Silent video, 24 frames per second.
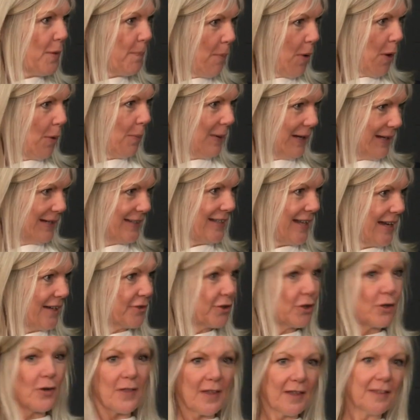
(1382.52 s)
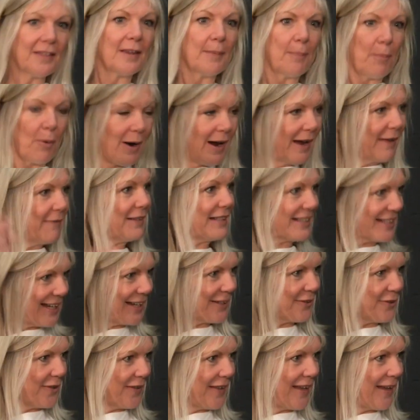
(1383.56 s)
the public sector that the private
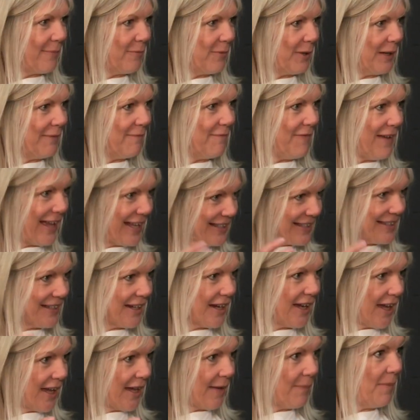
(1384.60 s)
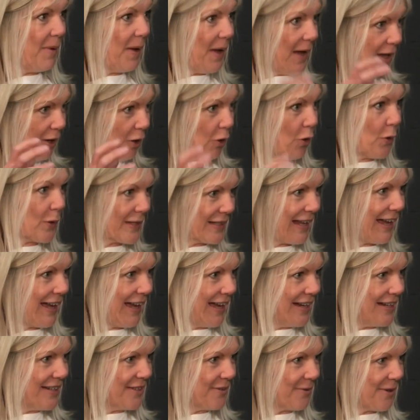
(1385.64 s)
sector then will invest
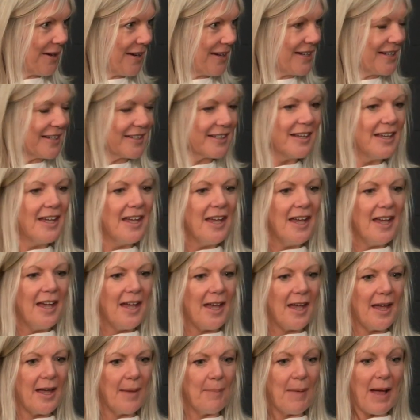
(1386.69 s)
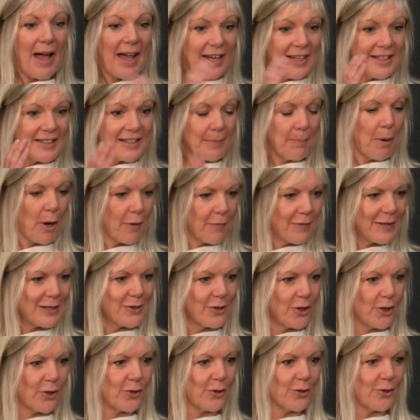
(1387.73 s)
alongside, right? And it's a
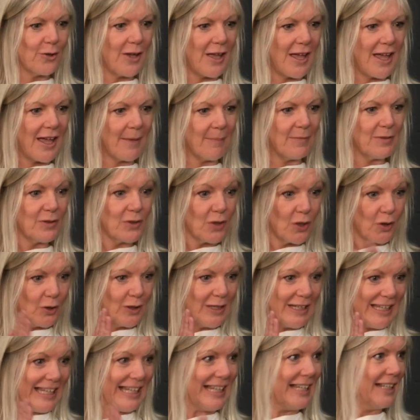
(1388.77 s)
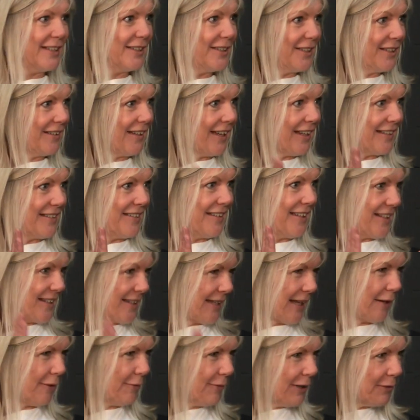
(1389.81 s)
perfect tool to aid and
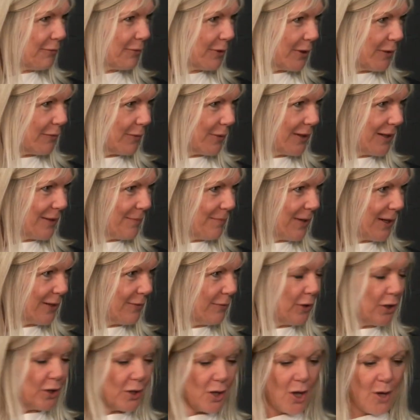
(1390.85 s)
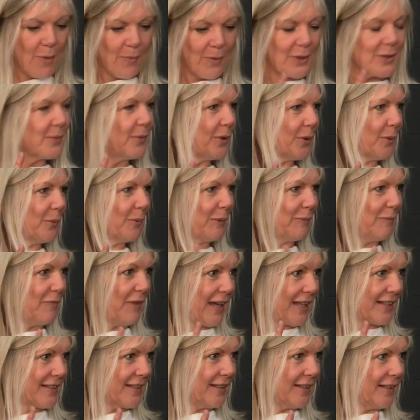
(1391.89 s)
accelerate recovery, in my view, because what are we
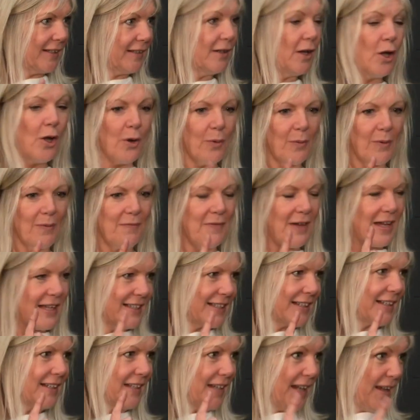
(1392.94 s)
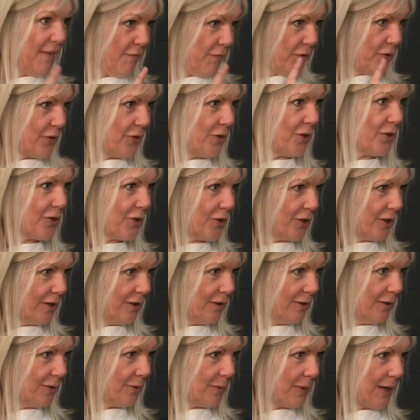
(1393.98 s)
investing in? We're investing in infrastructure,
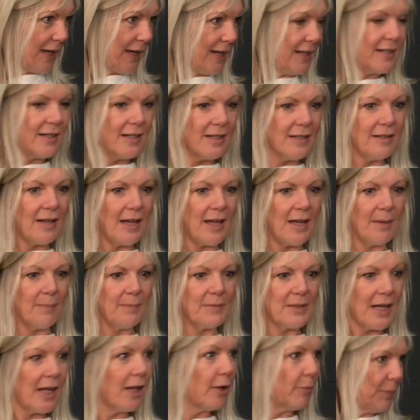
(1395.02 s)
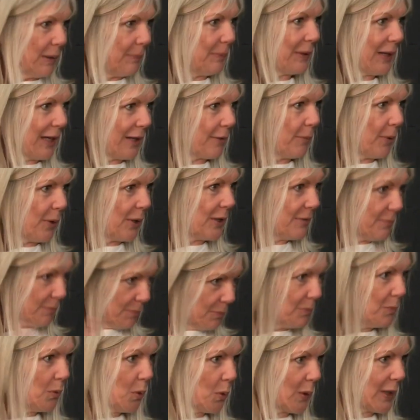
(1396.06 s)
okay, to help people get about
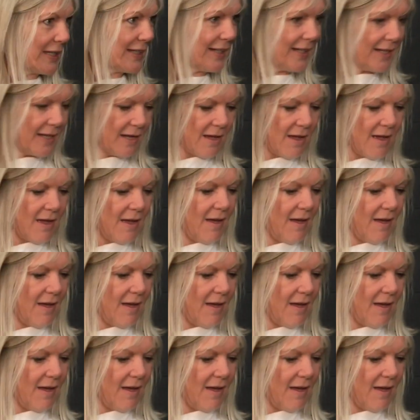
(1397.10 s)
more easily.